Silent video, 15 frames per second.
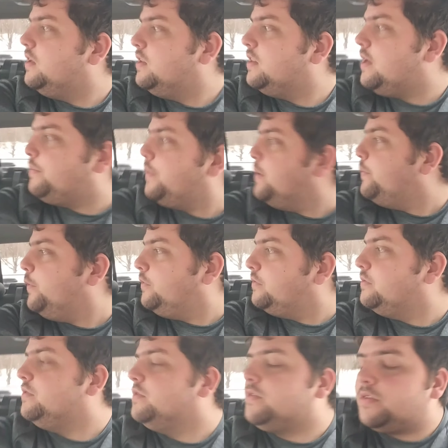that people
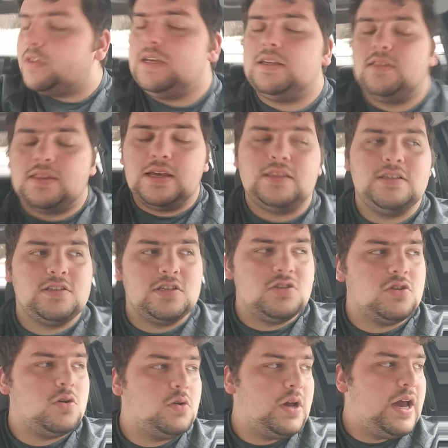think that this is
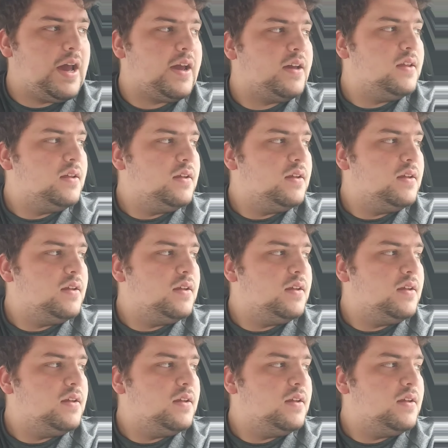okay.